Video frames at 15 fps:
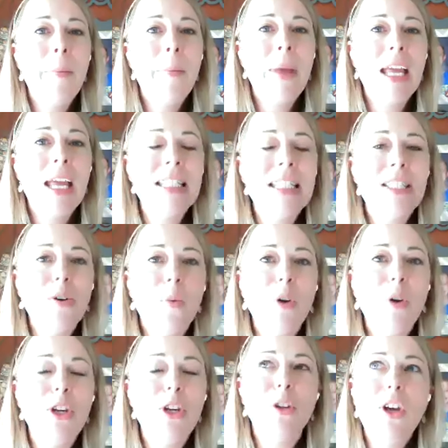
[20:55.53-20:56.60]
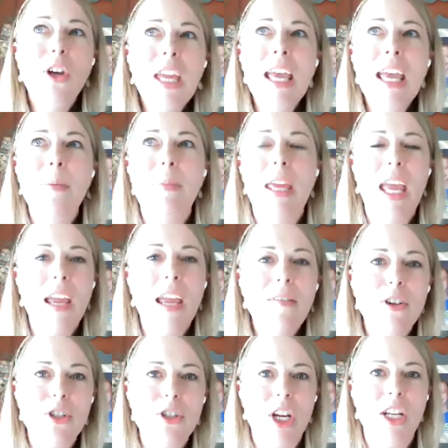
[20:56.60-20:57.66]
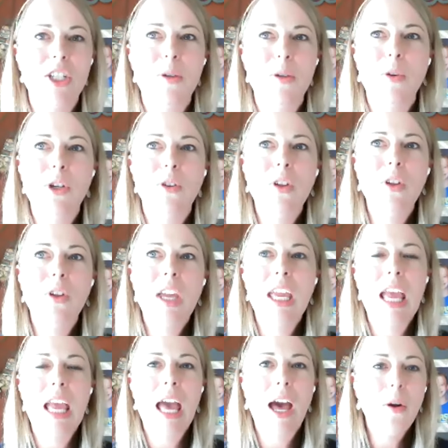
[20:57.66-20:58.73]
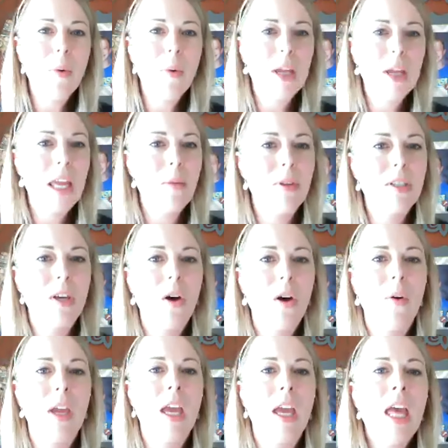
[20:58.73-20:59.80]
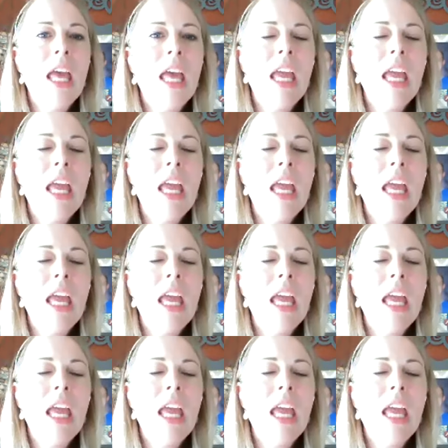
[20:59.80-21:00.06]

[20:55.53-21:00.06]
Um, and so when you're looking at behavior change and when you're looking at how do we keep this going,